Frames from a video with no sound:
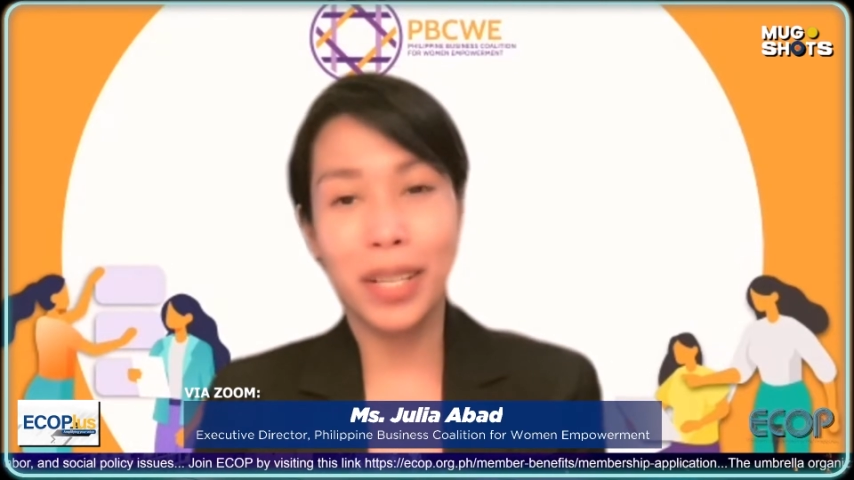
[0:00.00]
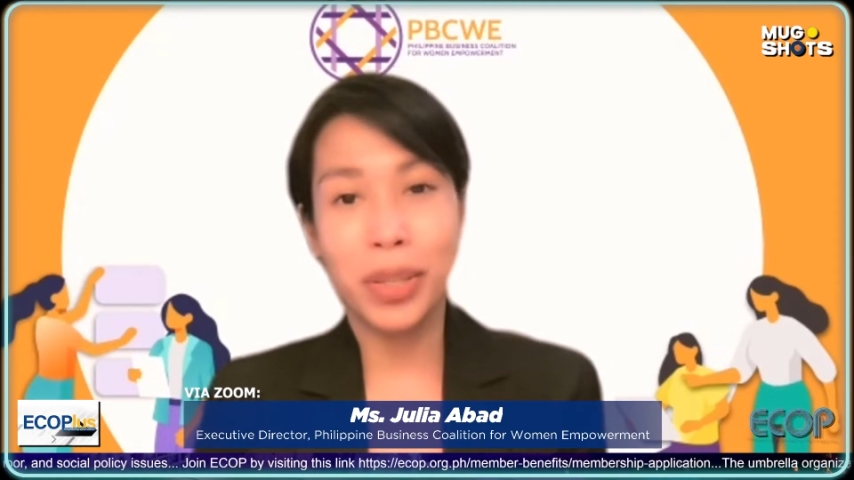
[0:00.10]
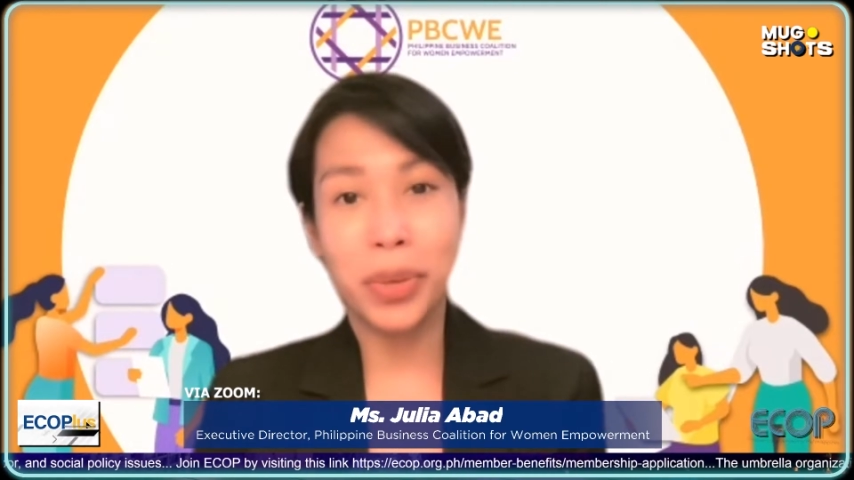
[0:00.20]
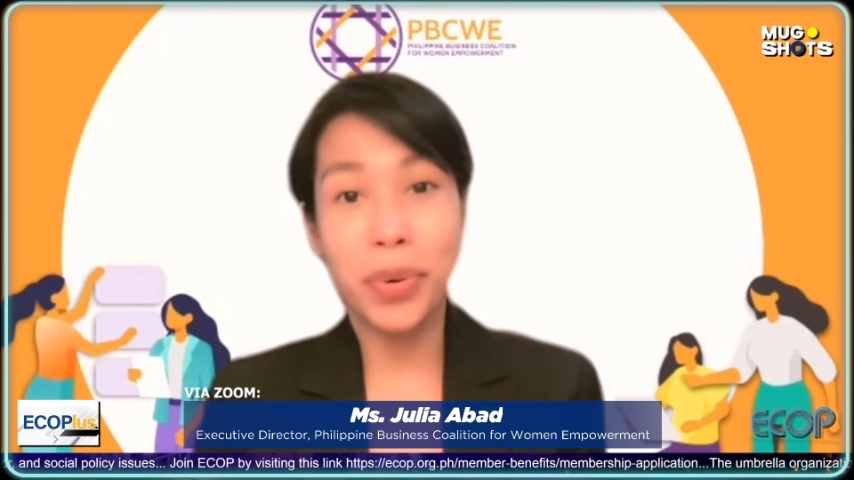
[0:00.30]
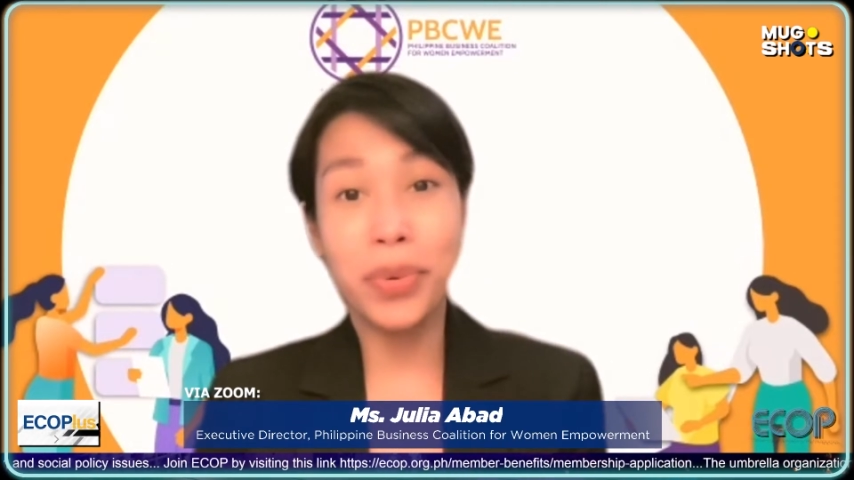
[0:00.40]

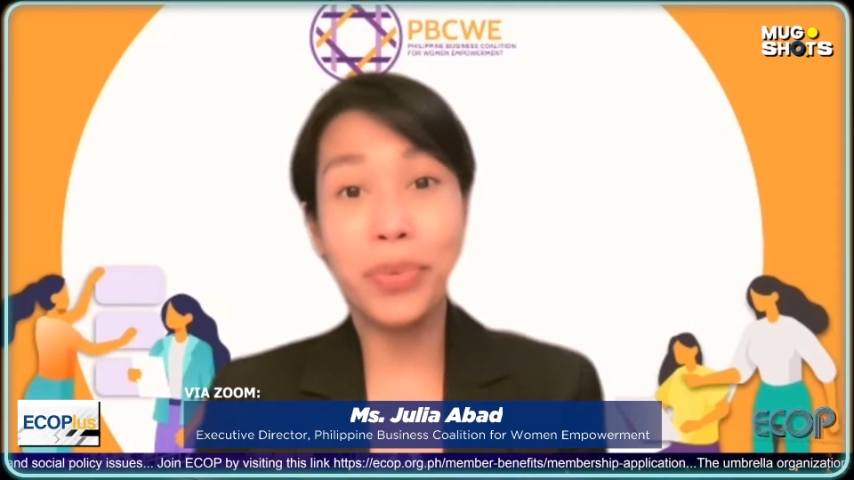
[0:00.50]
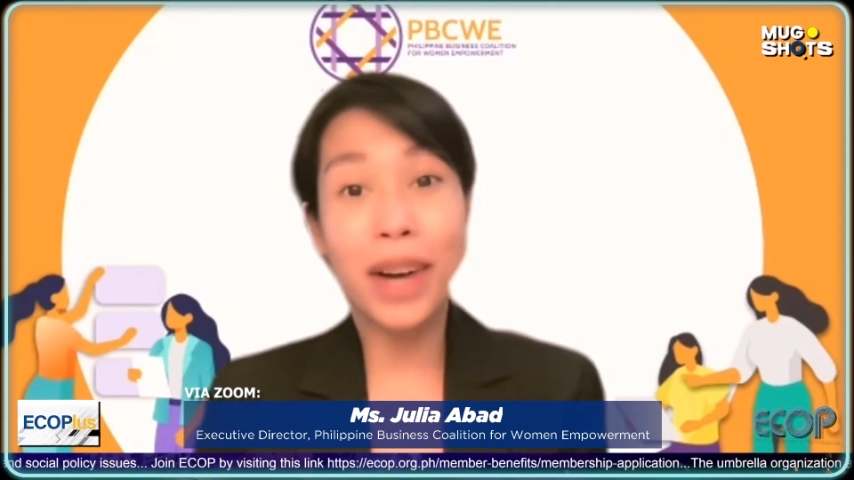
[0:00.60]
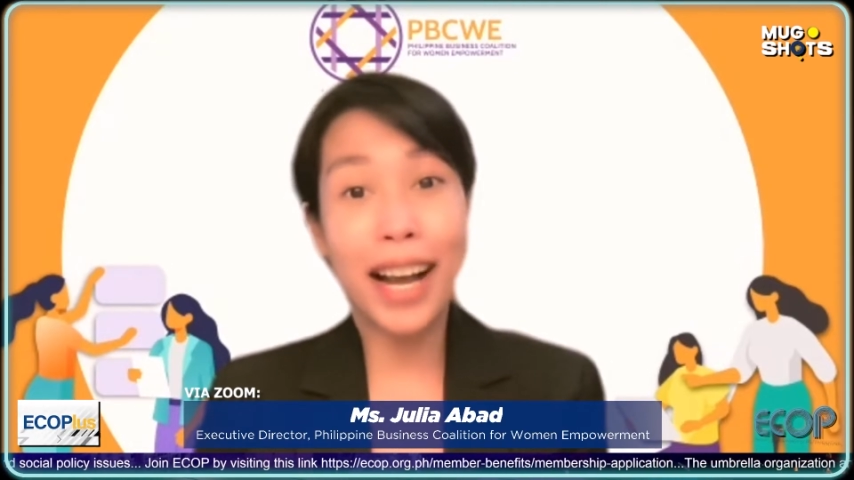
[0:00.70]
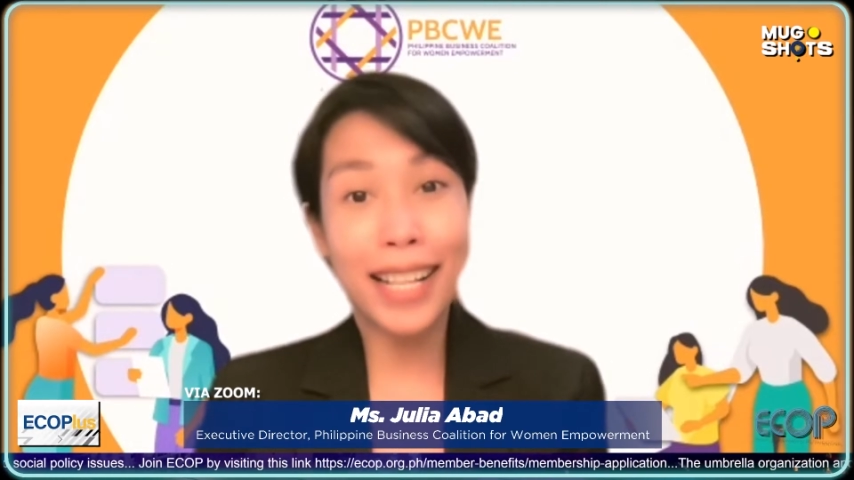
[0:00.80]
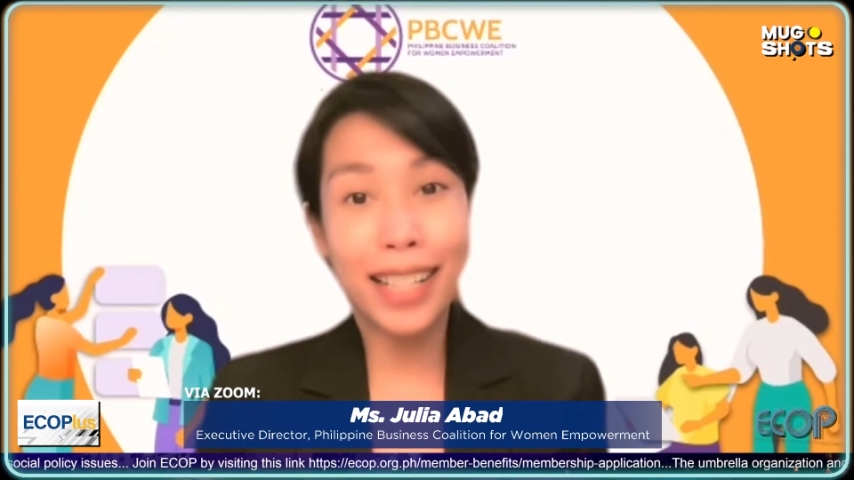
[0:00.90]
So
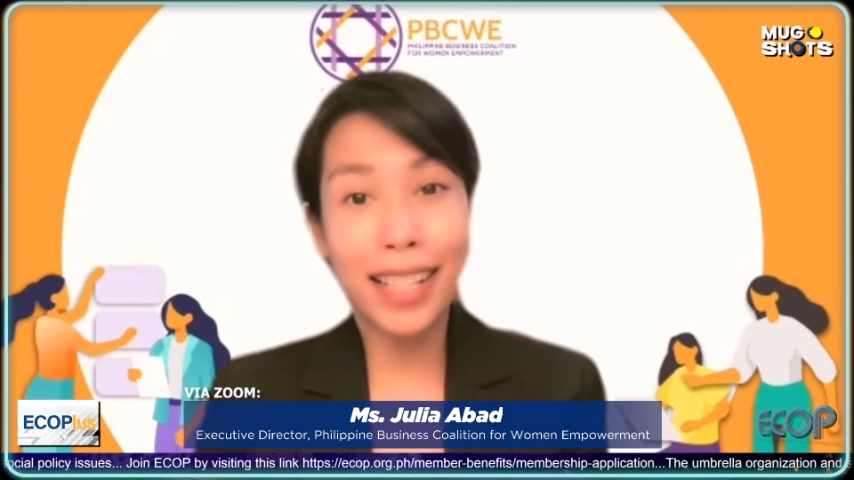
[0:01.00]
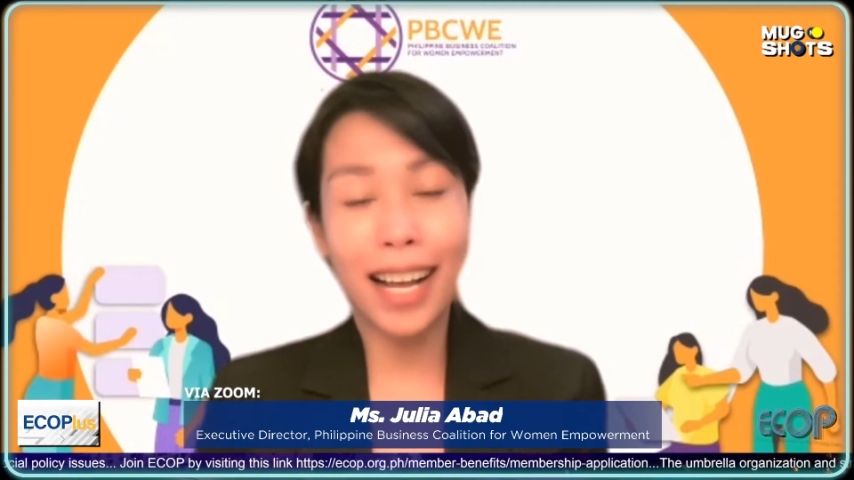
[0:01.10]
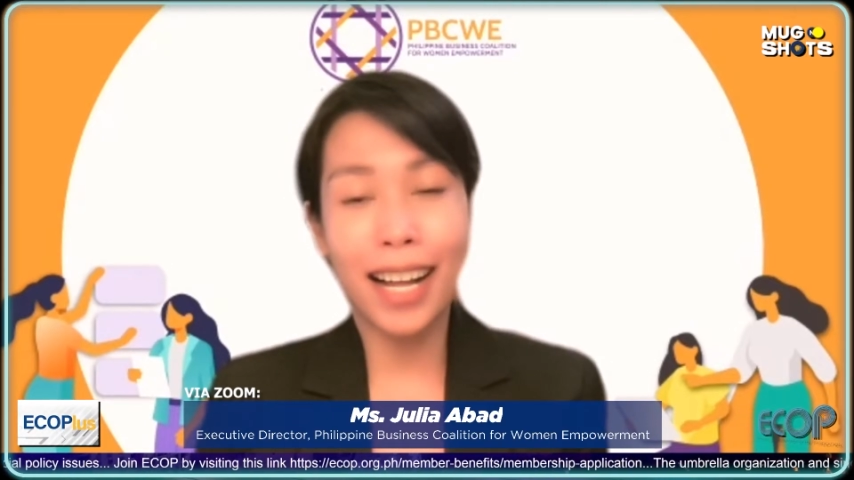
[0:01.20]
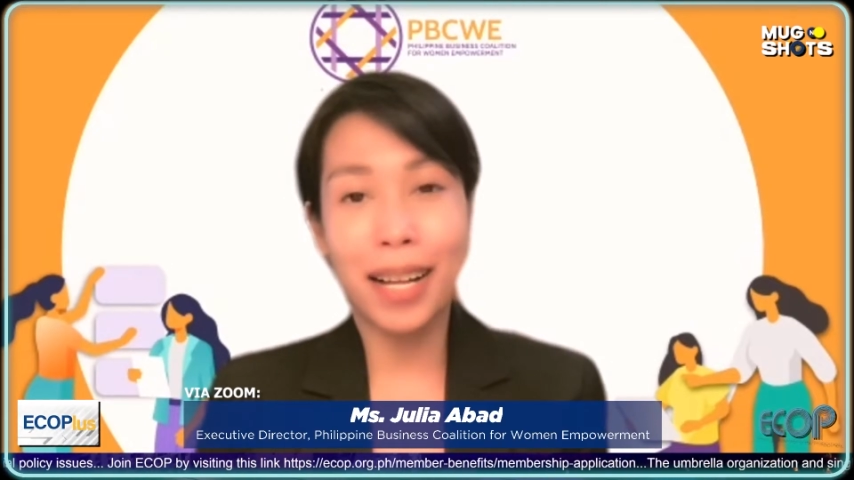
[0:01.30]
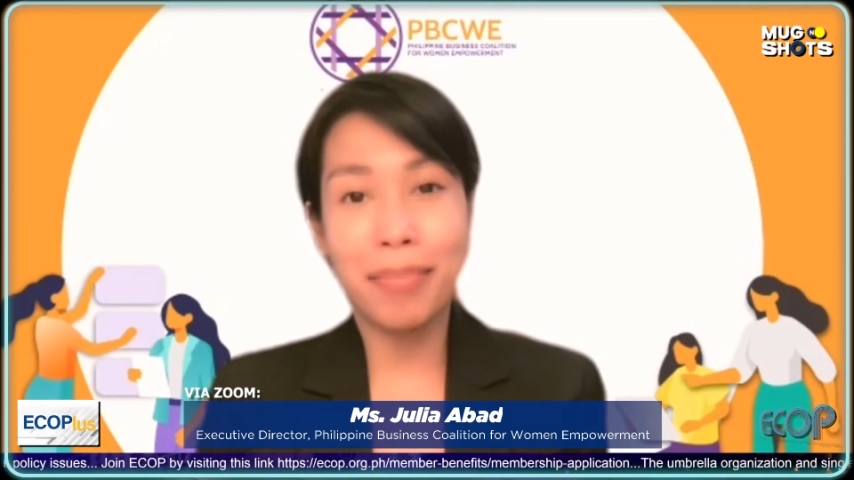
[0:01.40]
while
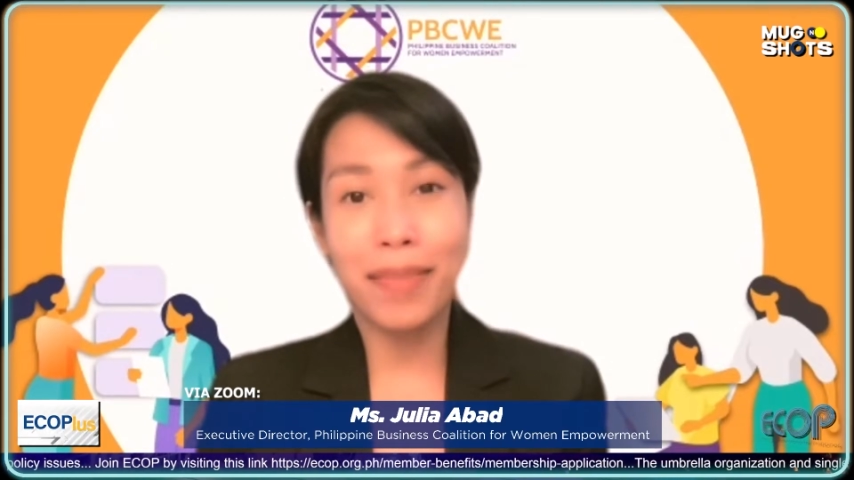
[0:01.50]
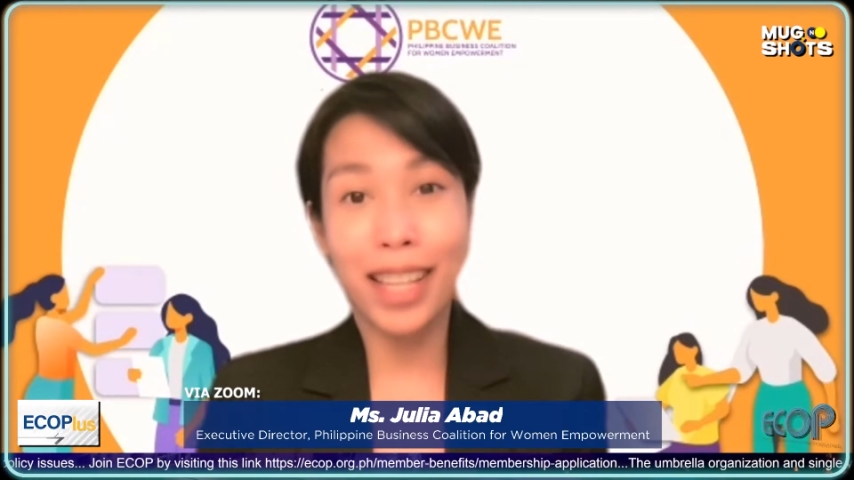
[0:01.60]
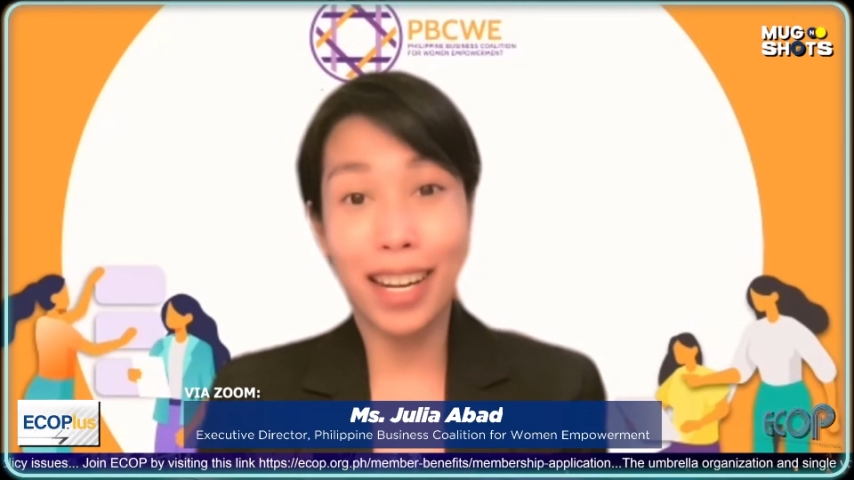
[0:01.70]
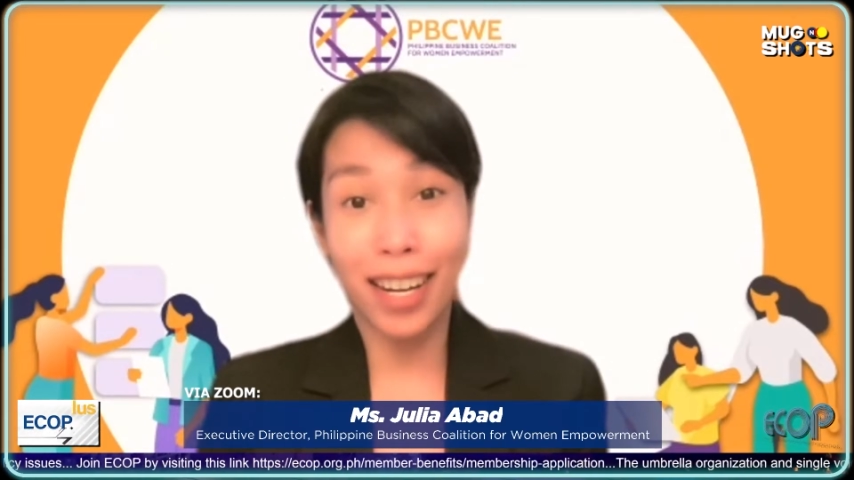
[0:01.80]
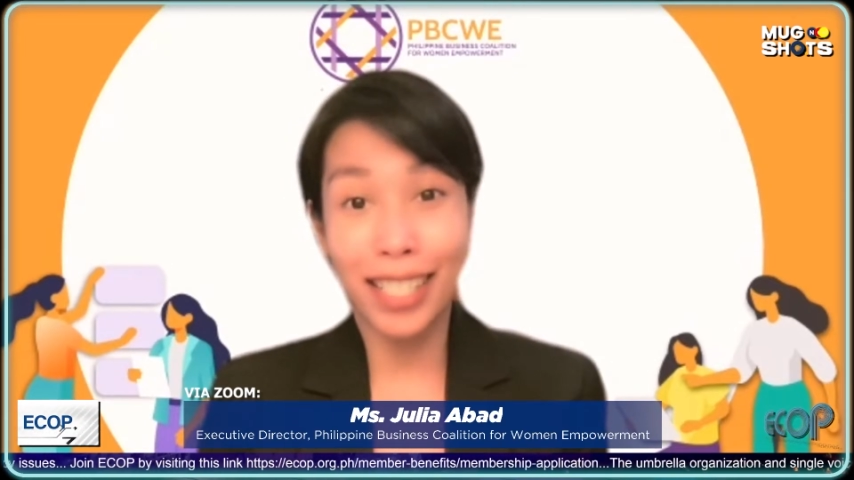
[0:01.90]

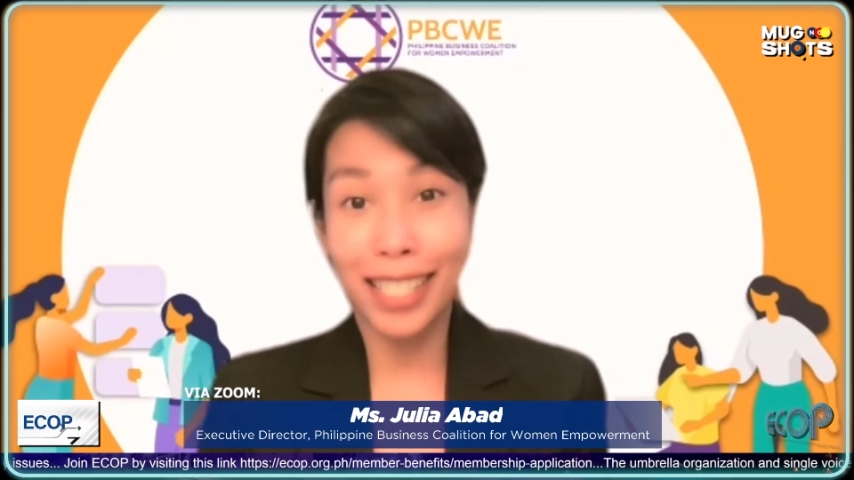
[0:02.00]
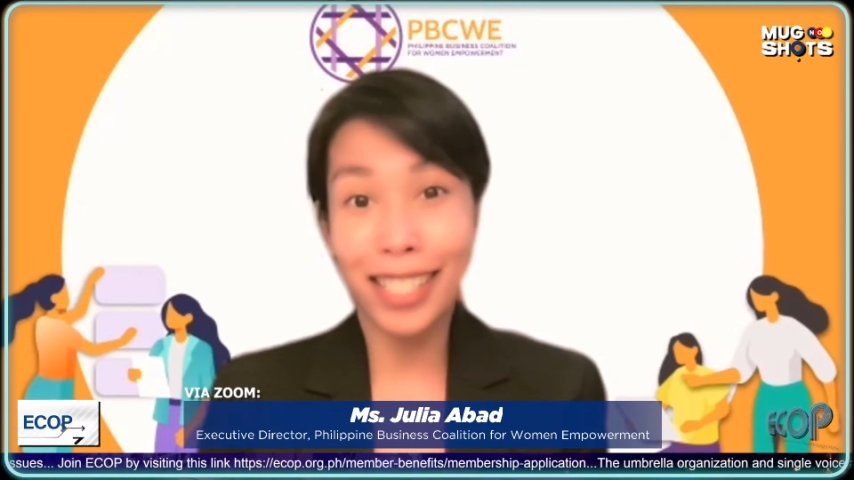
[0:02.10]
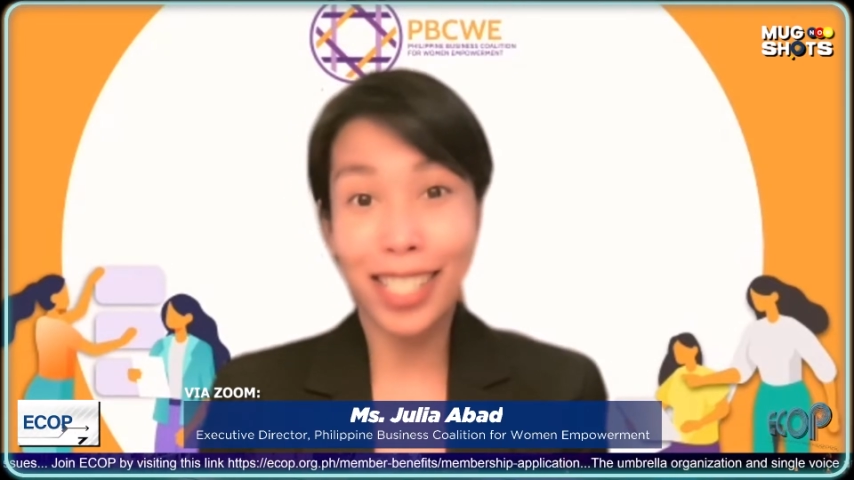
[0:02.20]
there are still